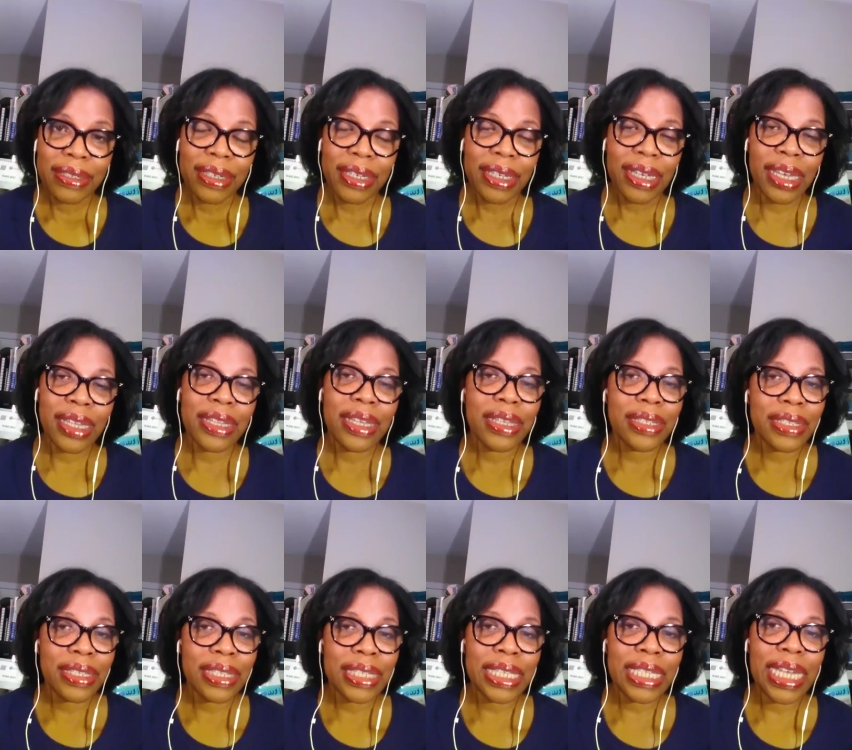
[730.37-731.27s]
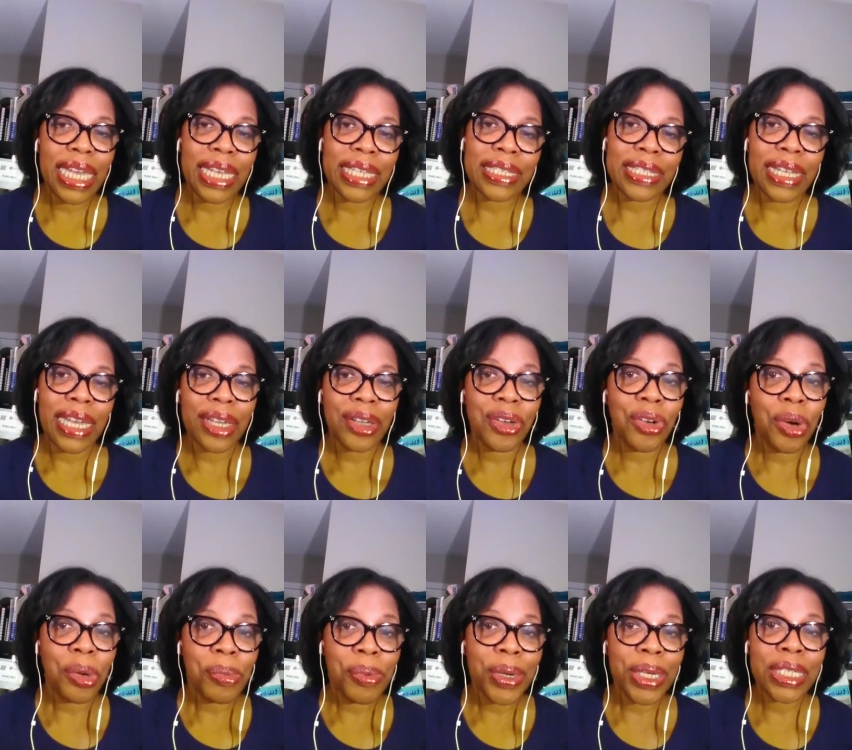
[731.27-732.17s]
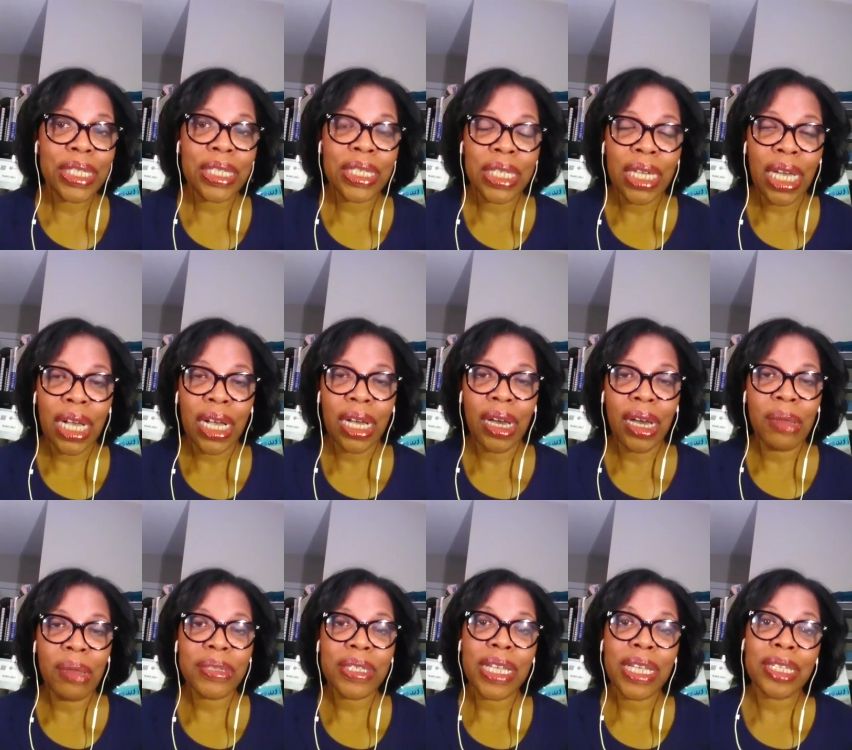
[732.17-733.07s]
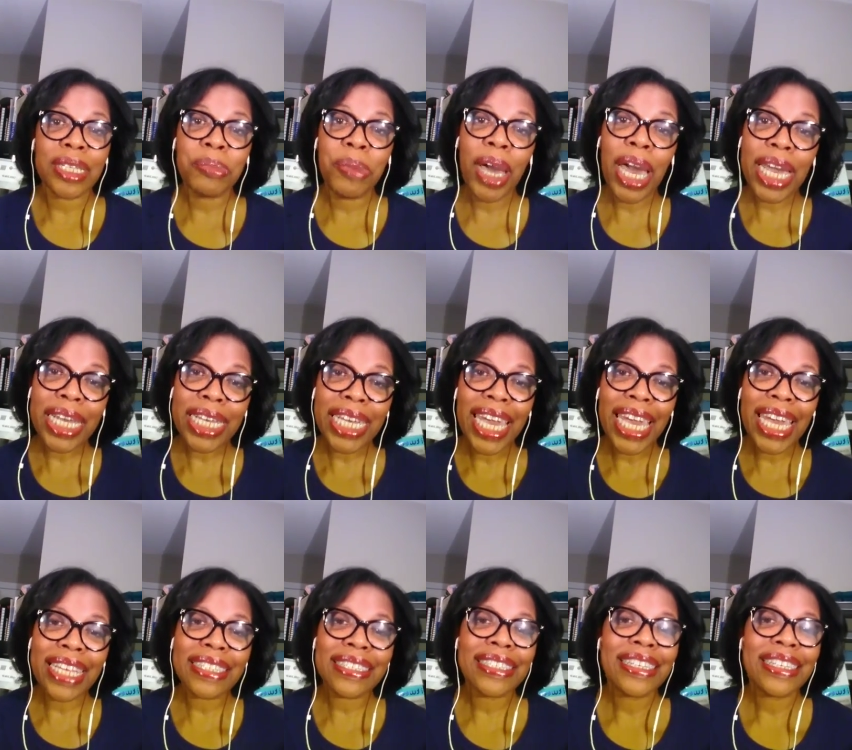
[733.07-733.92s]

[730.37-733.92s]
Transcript: Again, that's csicorporation.com slash podcast.